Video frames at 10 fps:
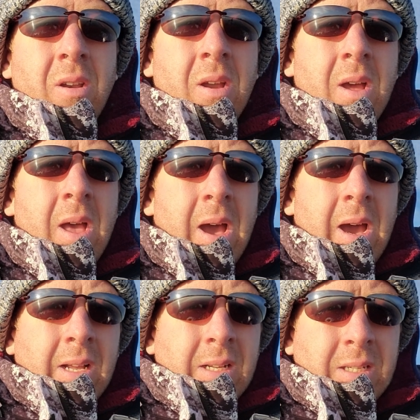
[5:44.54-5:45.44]
and
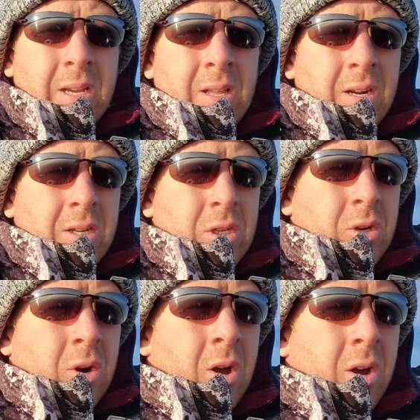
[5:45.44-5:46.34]
I can see that it's
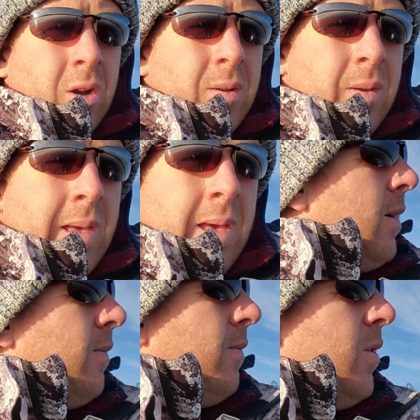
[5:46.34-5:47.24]
strong.
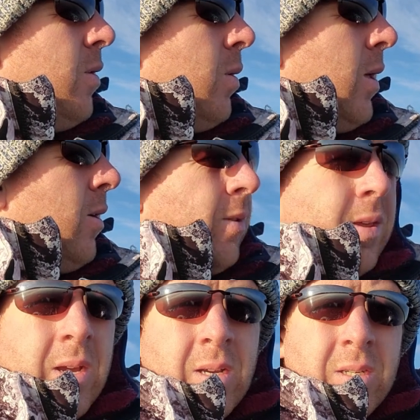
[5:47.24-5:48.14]
Few other
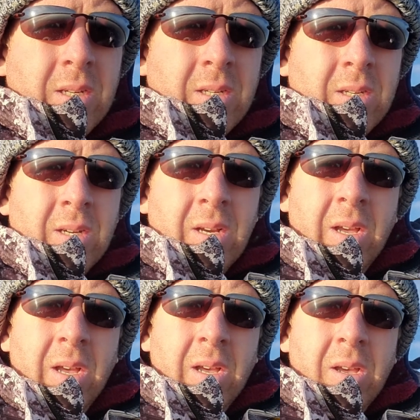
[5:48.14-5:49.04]
things is,
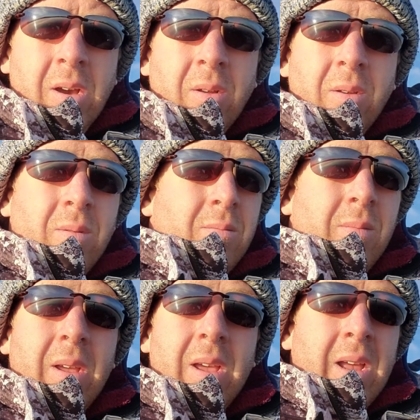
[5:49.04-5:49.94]

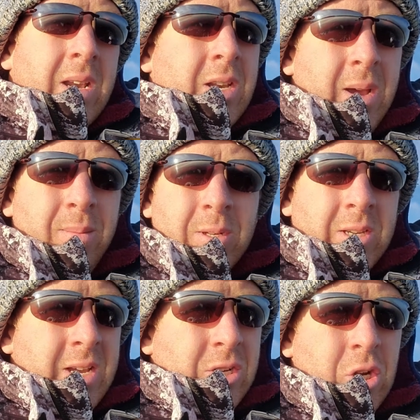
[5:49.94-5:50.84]
anytime you
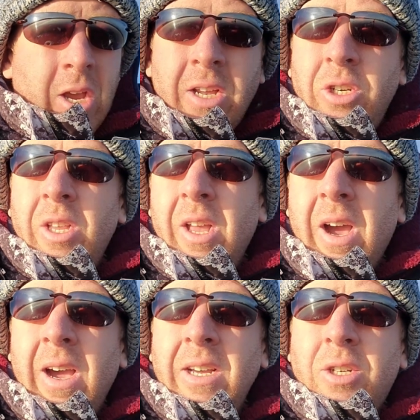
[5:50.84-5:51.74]
see a change in the
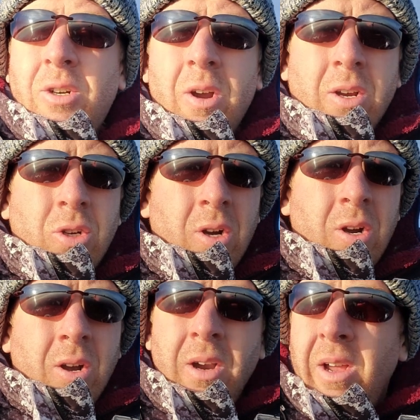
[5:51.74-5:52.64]
ice
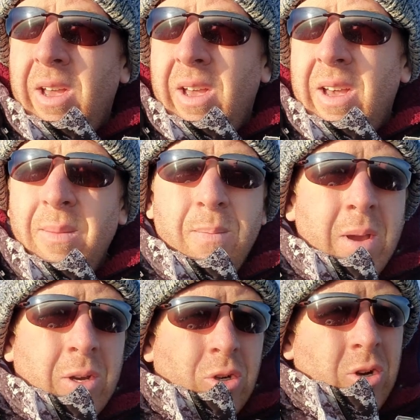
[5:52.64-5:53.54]
structure,
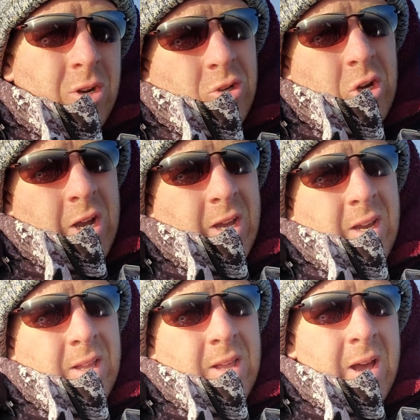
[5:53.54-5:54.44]
make sure you're
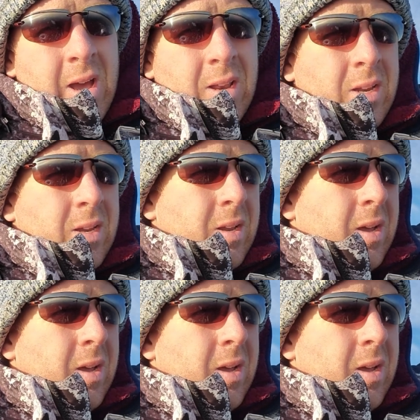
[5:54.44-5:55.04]
checking that.